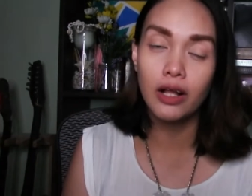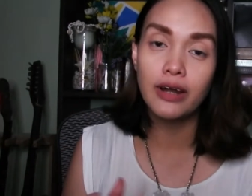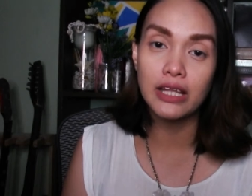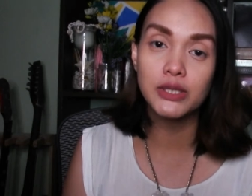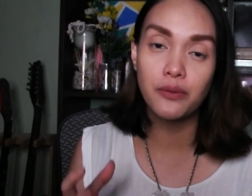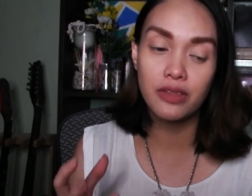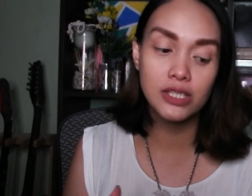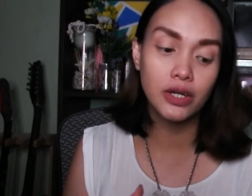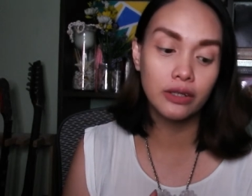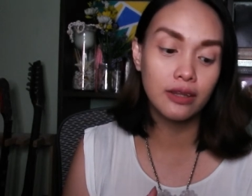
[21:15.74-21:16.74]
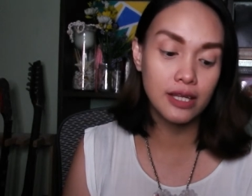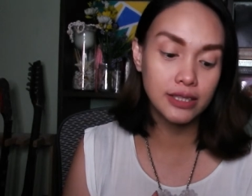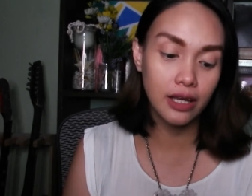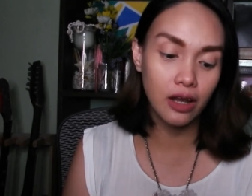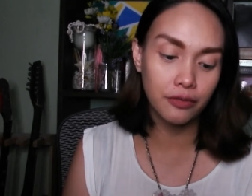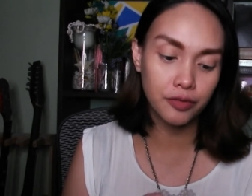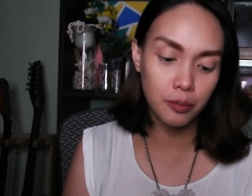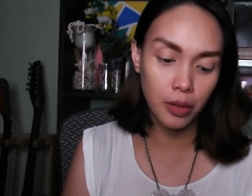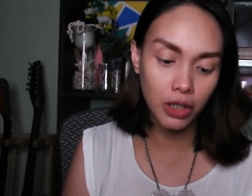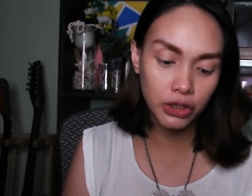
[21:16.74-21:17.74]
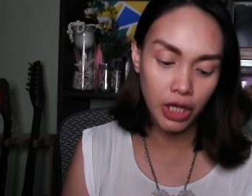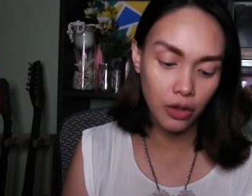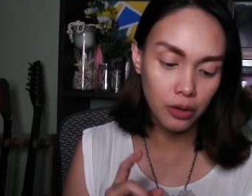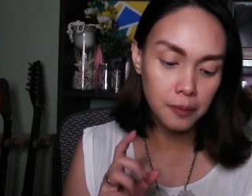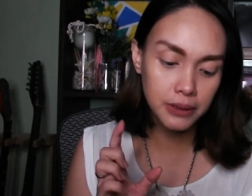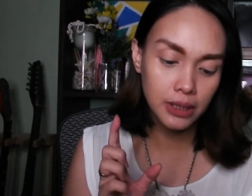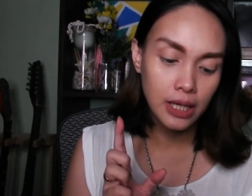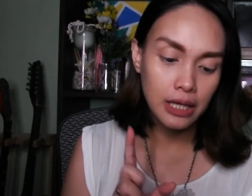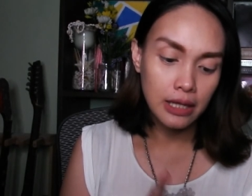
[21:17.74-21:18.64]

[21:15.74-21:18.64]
Alright, so these are the things that I got from Marc Jacobs.